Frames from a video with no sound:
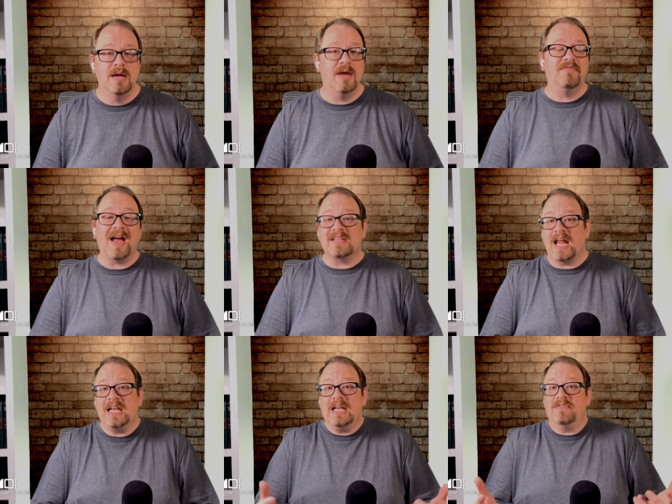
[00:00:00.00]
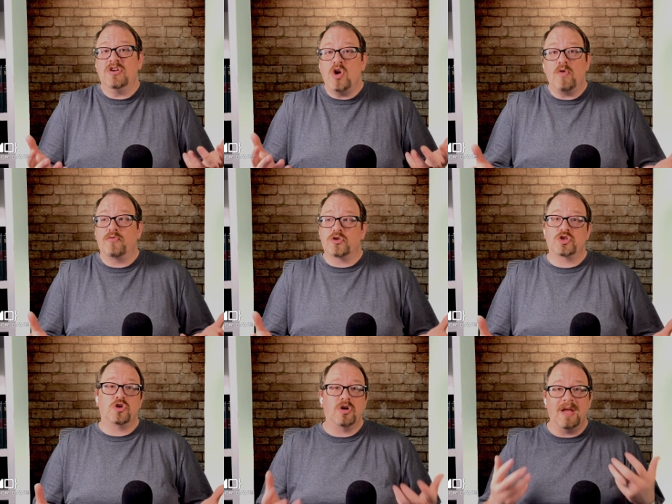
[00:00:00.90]
In fact, I didn't even know for
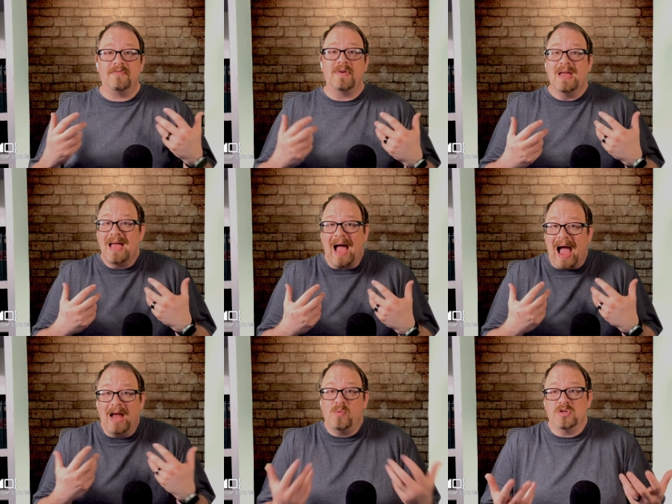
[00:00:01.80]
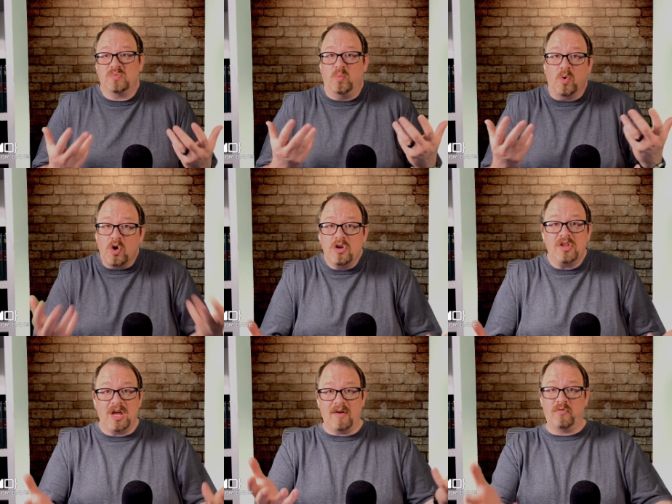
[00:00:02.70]
sure if I was
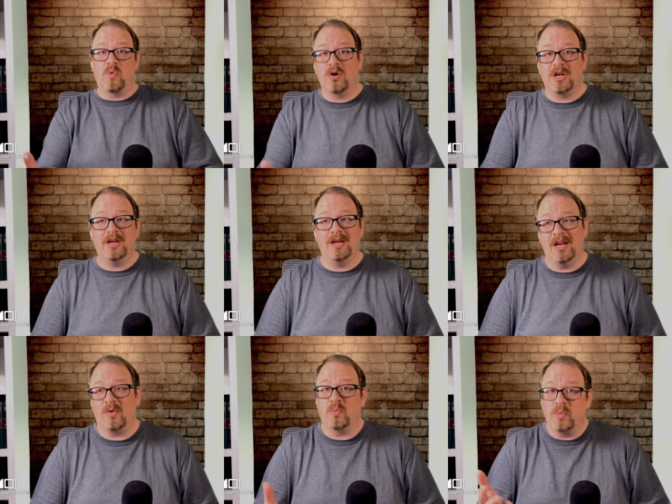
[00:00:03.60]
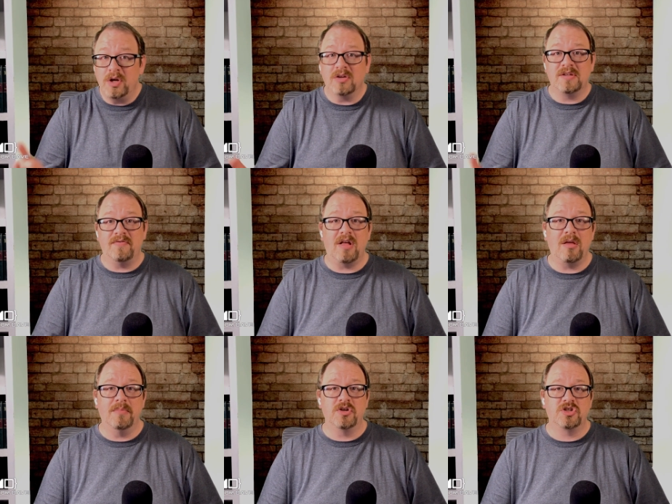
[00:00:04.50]
worthy of working in a real
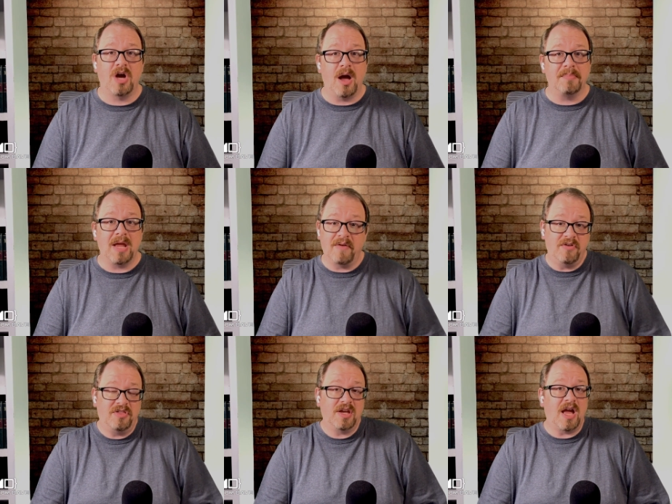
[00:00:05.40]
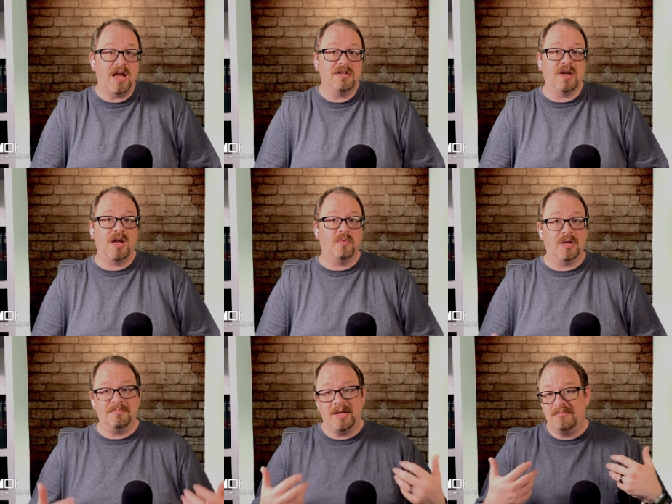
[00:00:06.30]
development shop. Everything I had done
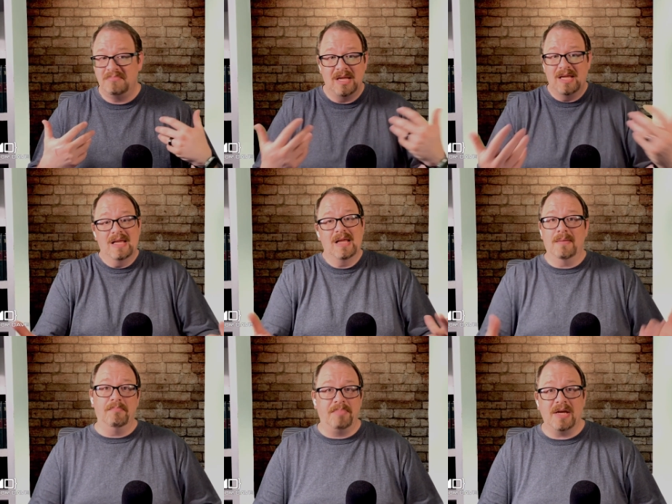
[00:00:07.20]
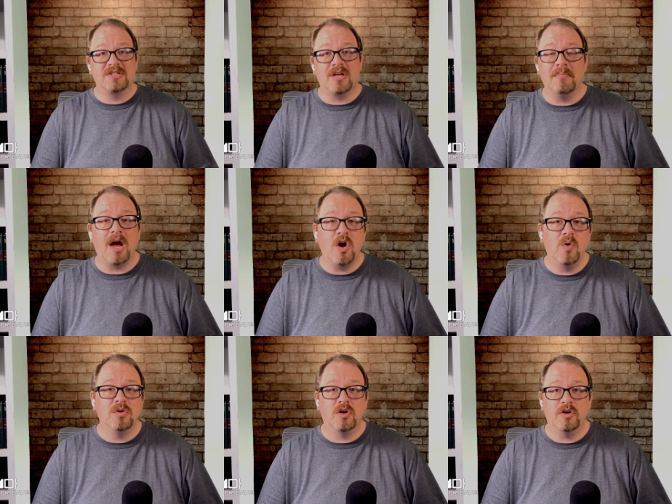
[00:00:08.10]
had been based on my
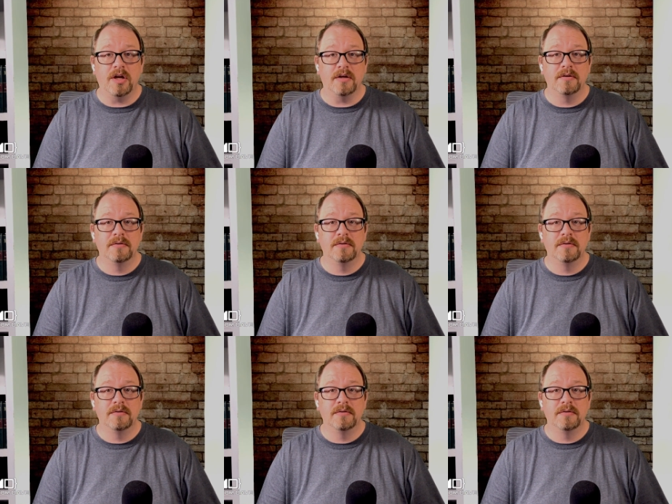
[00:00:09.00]
own learning.